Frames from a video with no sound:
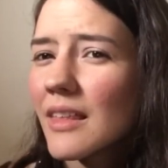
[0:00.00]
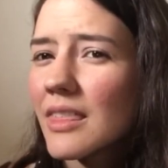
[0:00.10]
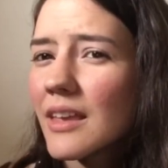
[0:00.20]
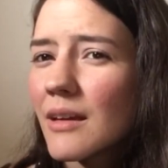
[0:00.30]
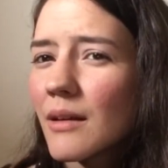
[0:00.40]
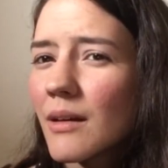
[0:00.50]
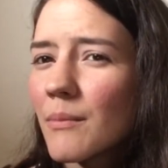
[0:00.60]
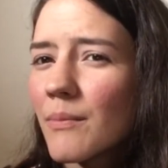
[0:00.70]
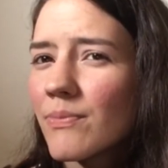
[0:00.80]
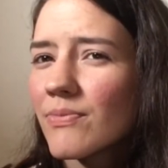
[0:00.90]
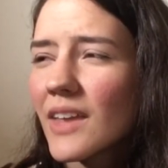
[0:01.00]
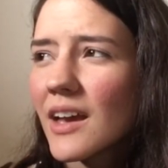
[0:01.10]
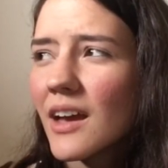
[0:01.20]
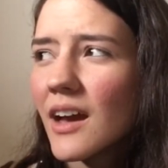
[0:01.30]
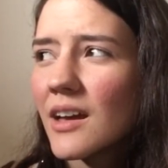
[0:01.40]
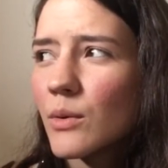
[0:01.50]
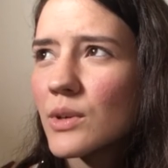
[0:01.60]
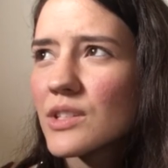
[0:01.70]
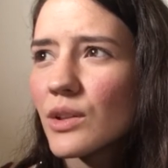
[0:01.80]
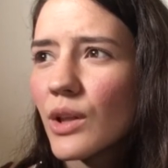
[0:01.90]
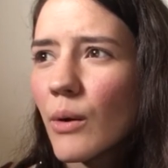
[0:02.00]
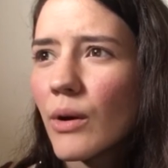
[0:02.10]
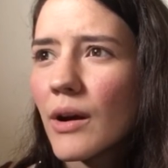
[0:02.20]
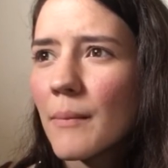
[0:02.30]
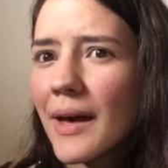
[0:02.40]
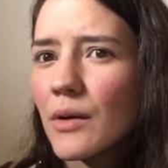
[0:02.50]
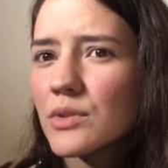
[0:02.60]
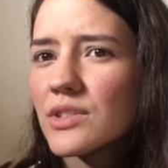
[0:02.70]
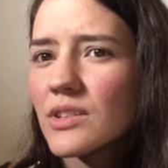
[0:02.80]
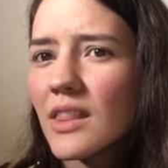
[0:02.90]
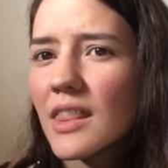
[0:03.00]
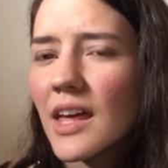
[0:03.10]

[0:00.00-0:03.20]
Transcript: I think it was a lower amount